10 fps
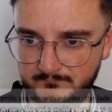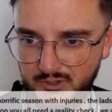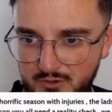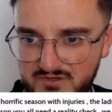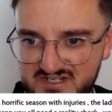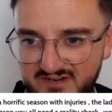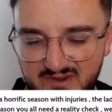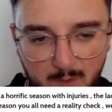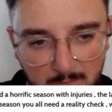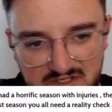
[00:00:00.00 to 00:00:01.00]
Blue
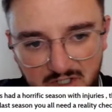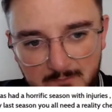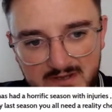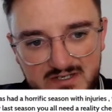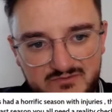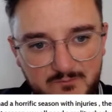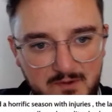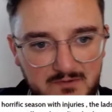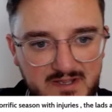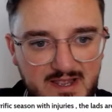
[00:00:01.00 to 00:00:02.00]
Staffy Bobby's got a message for
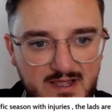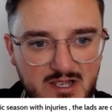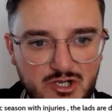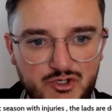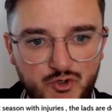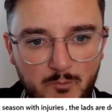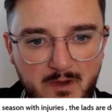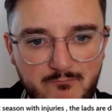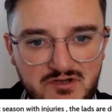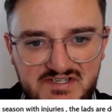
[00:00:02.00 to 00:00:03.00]
people here. Short
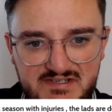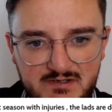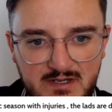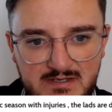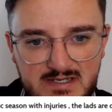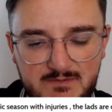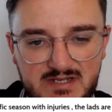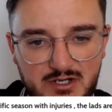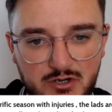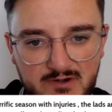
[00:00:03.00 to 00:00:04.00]
memories. Team has
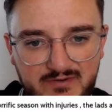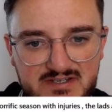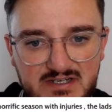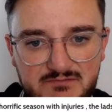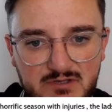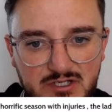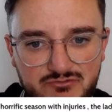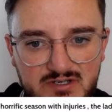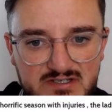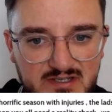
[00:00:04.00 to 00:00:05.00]
had a horrific season with
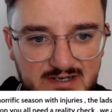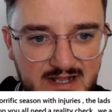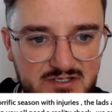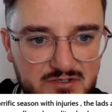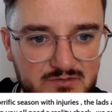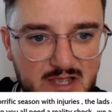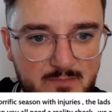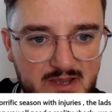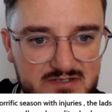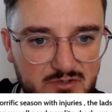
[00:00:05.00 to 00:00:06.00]
injuries. Lads are doing their
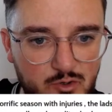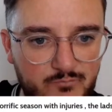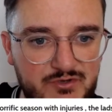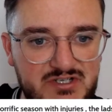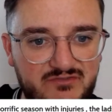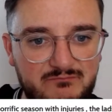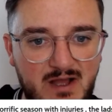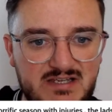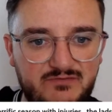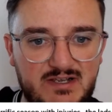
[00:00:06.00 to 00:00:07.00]
best. Overachieved
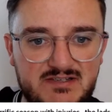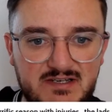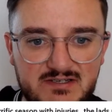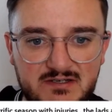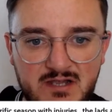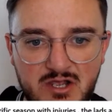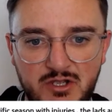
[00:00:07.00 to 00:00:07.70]
massively last season.